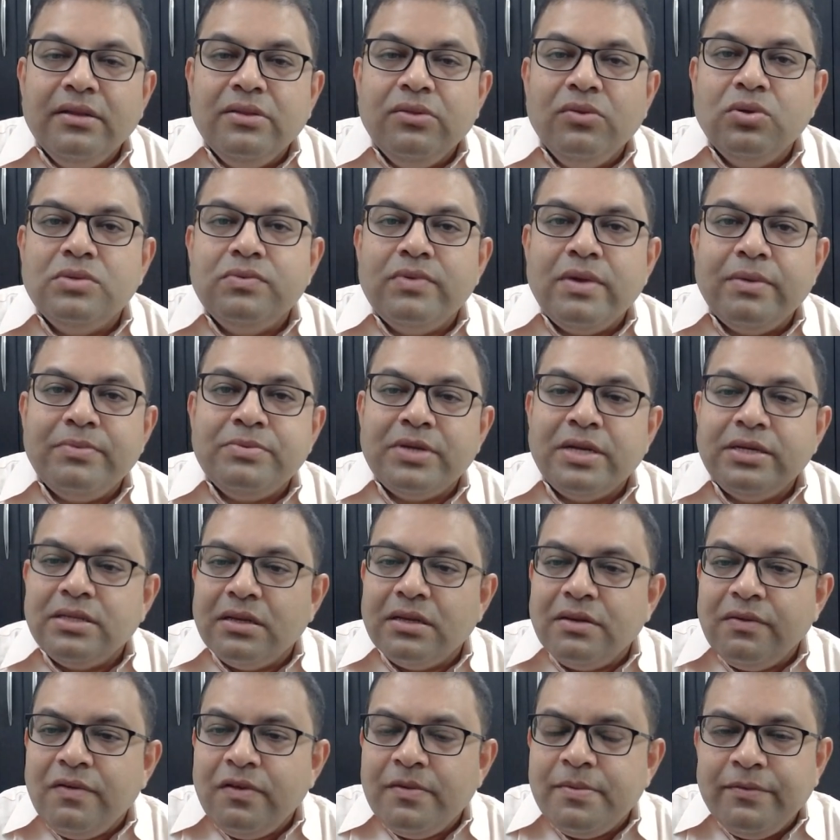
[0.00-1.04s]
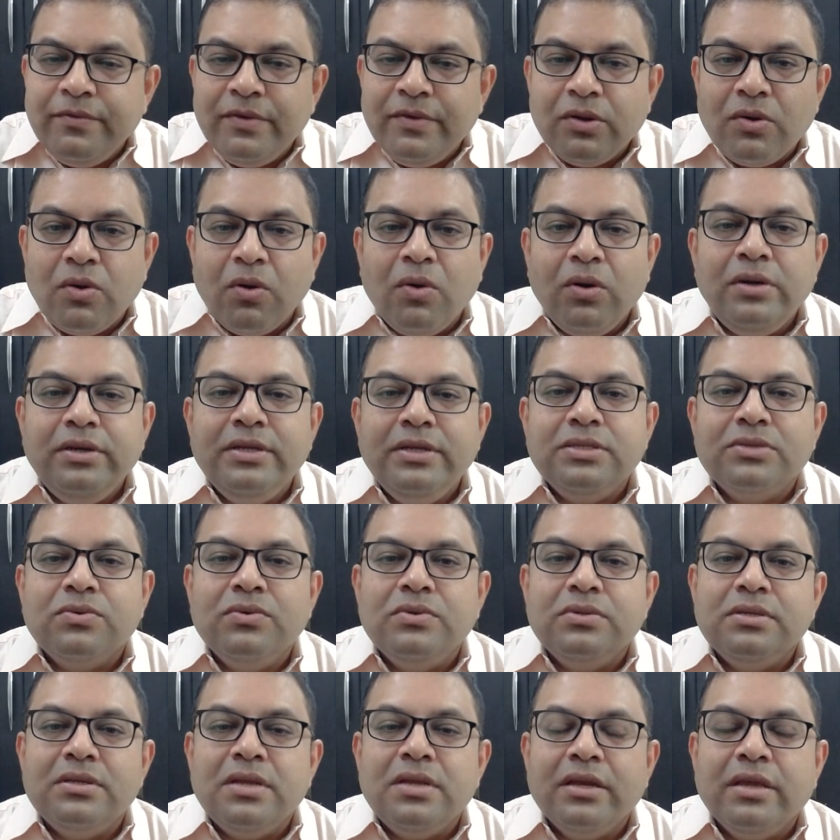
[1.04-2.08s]
Those websites are available where all
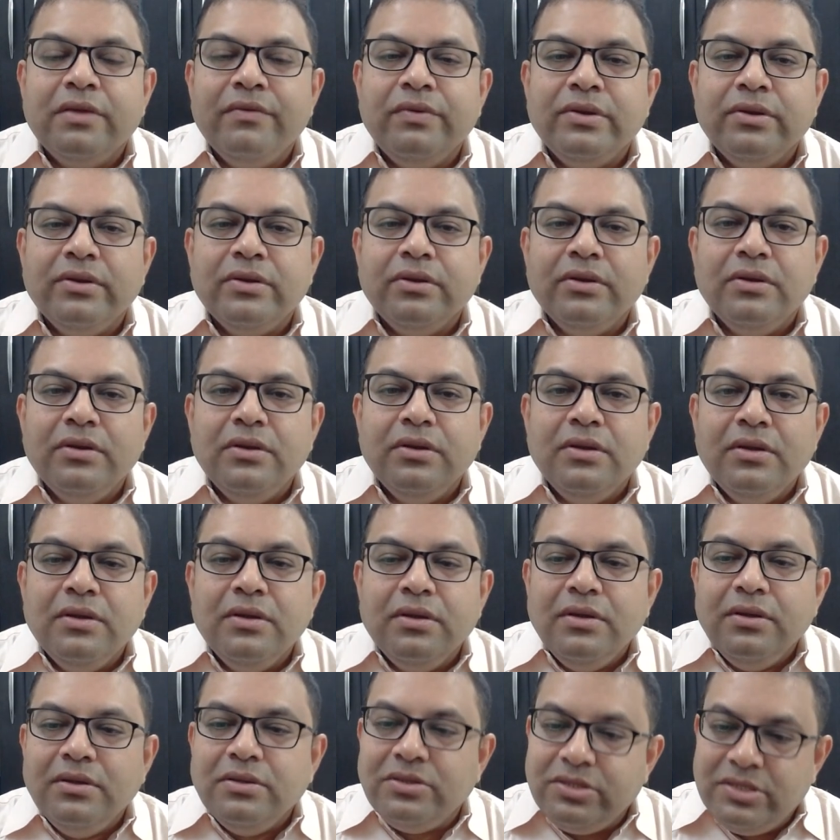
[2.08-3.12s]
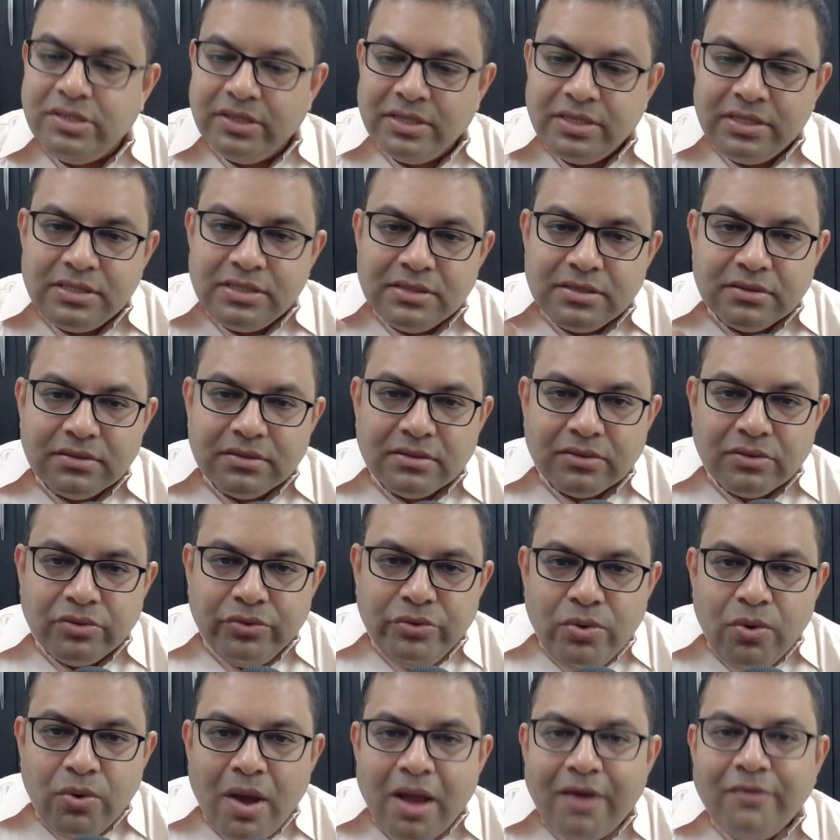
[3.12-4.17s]
discourses are given. Just,
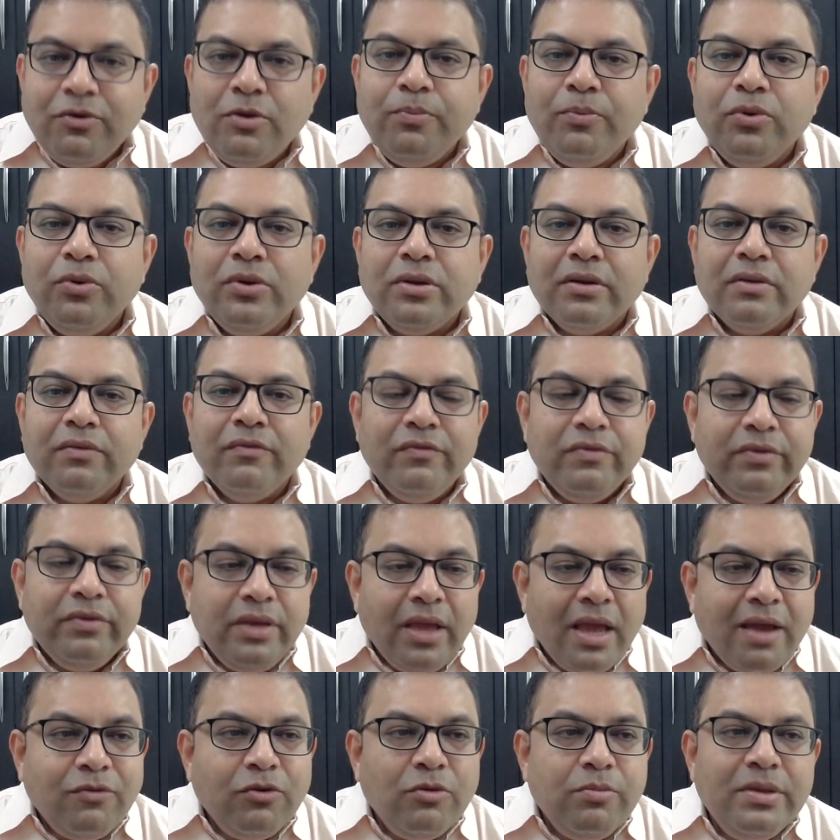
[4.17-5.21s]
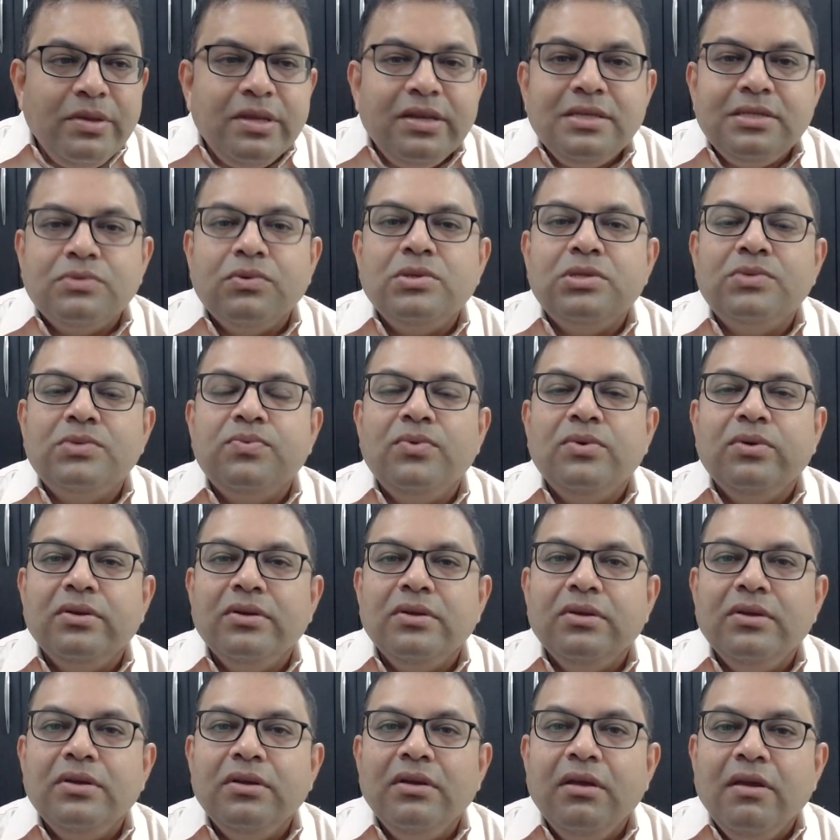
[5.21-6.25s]
you have to put, we have to be resourceful.
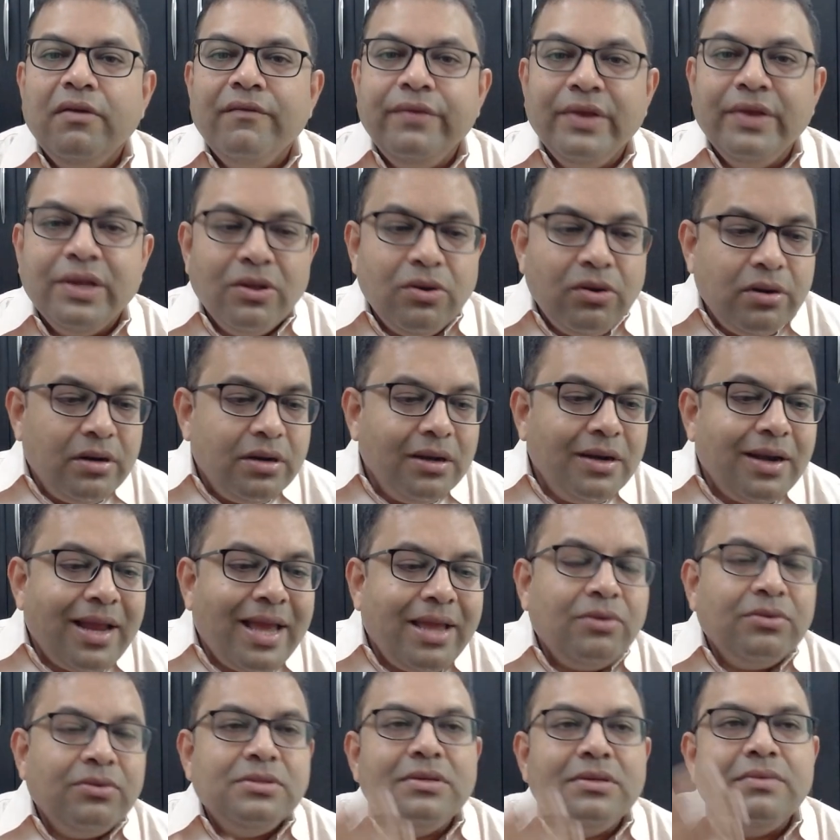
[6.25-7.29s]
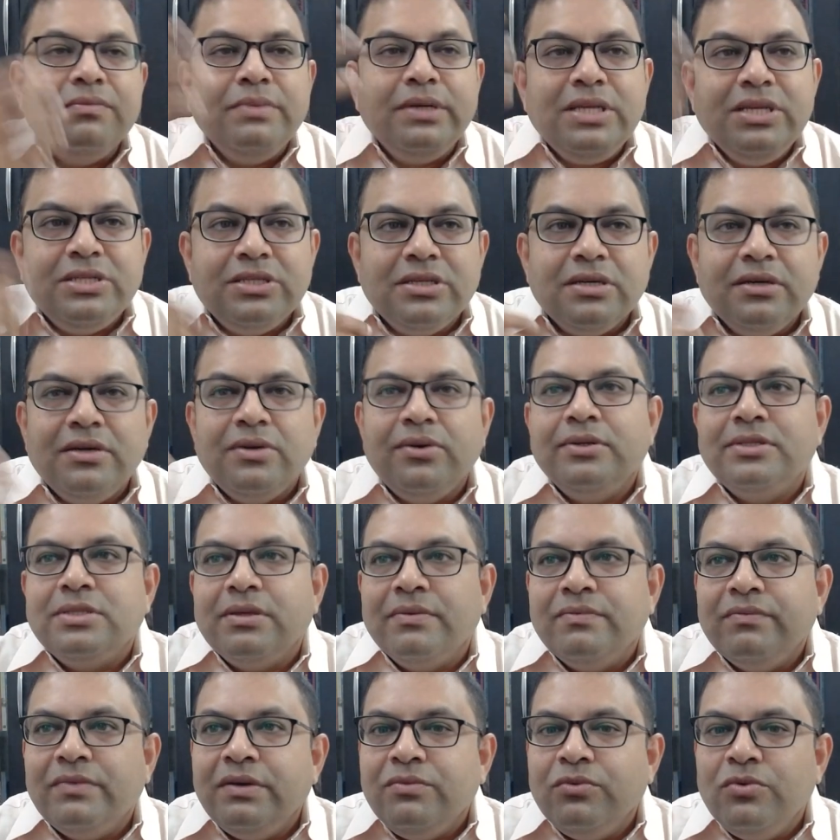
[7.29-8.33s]
We cannot rely on some teacher or
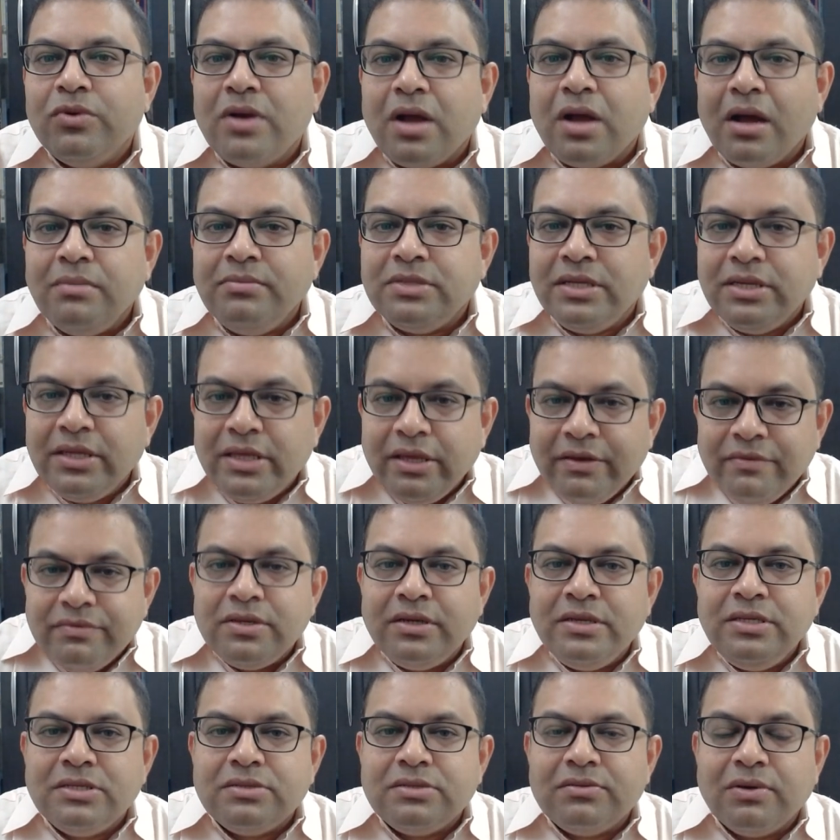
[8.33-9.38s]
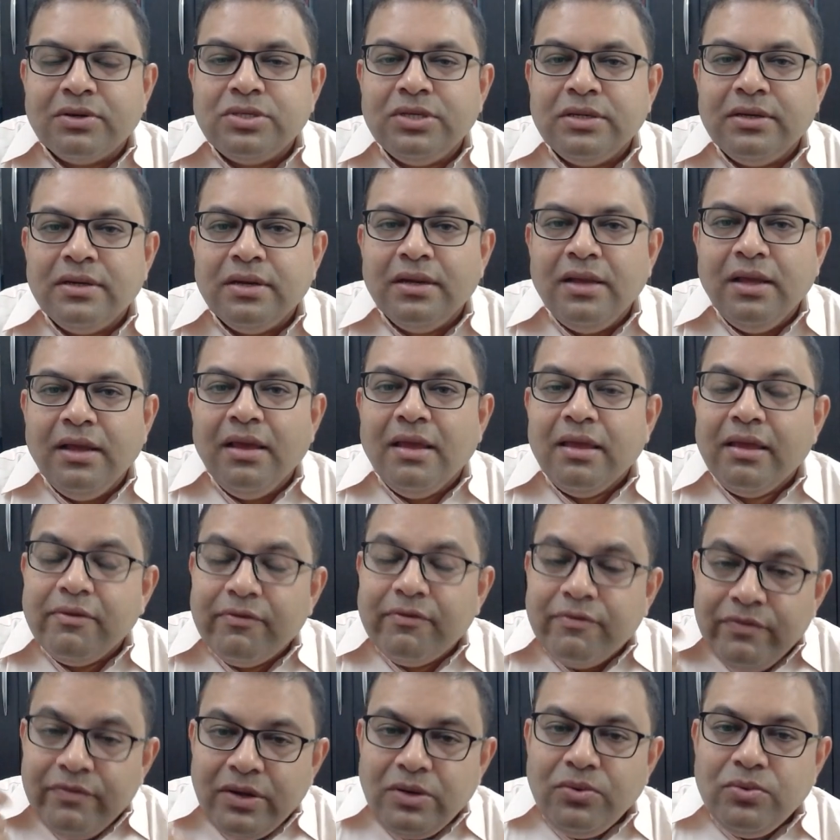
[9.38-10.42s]
someone who comes and gives the instruction.
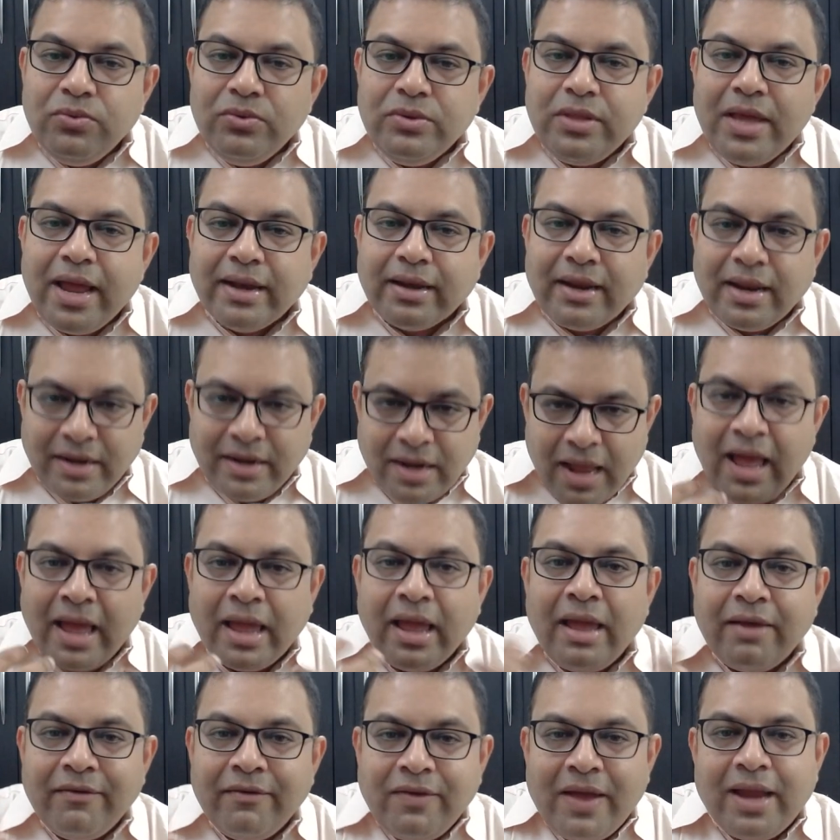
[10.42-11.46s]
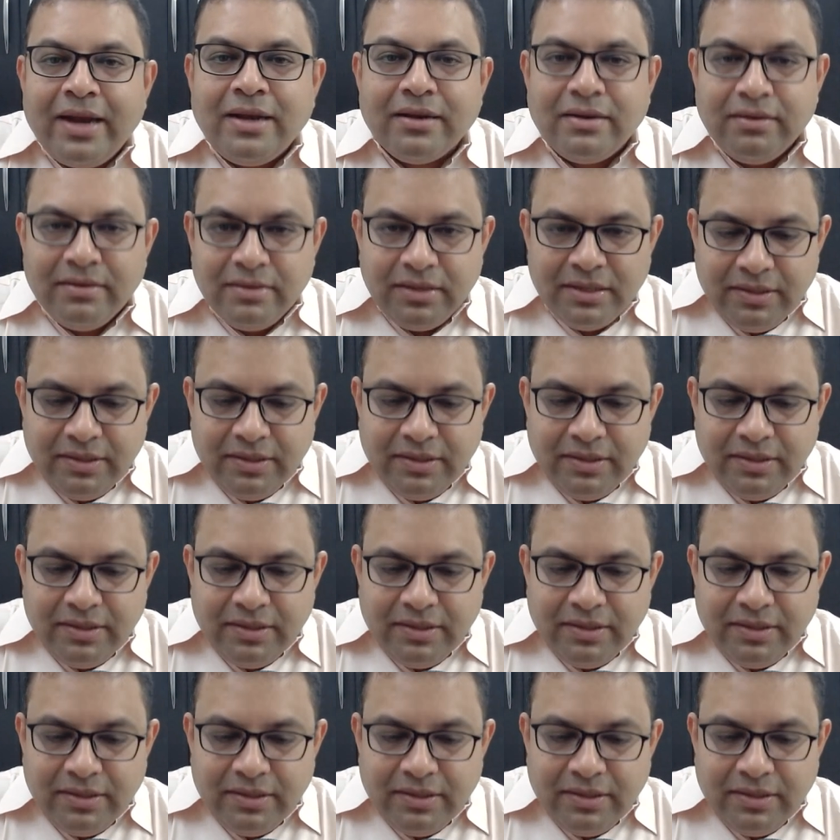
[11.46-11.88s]
If we do that, and I have had